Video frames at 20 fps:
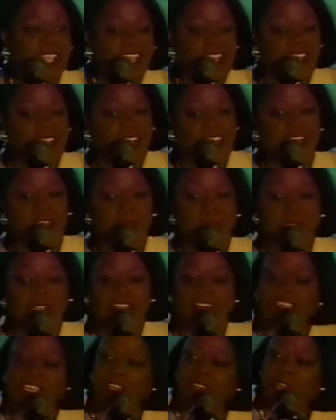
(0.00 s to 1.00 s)
And anybody
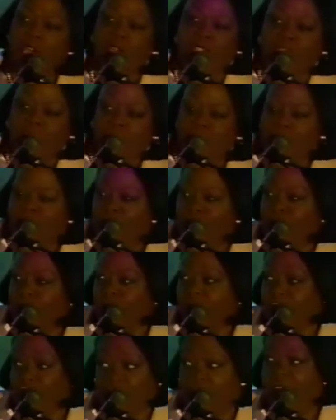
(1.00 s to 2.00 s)
that knows me
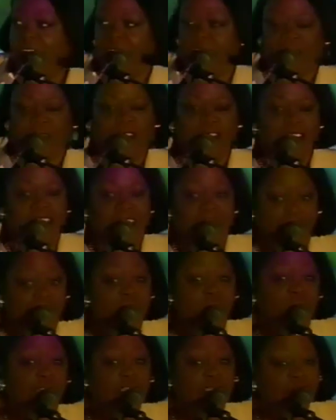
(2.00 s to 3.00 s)
knows well that
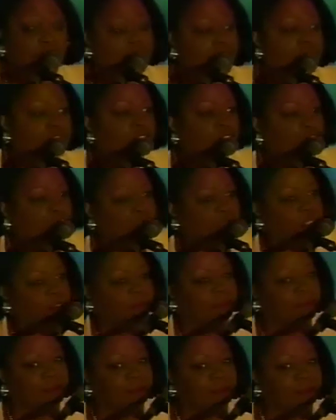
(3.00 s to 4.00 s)
I will teach
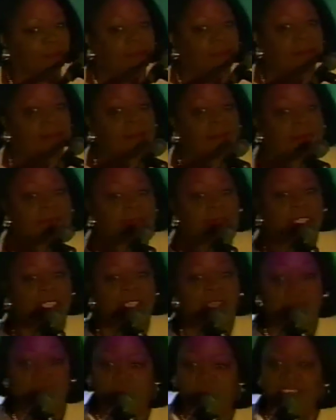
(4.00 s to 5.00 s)

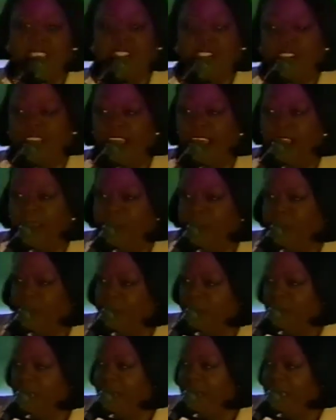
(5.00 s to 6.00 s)
when it's time to
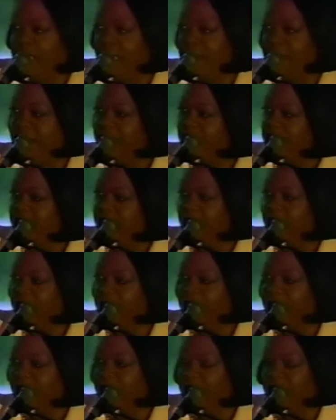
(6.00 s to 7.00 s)
do that.
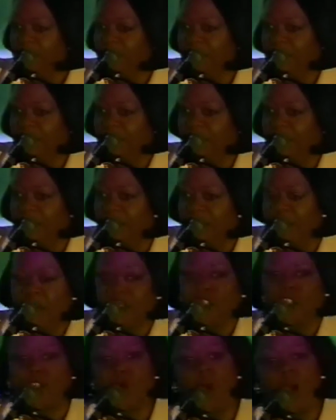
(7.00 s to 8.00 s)

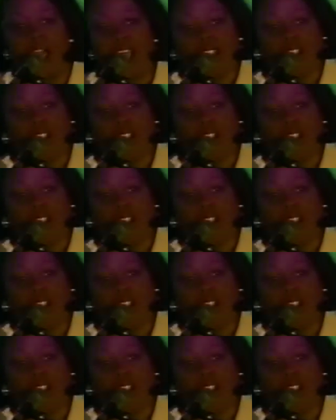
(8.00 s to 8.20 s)
So I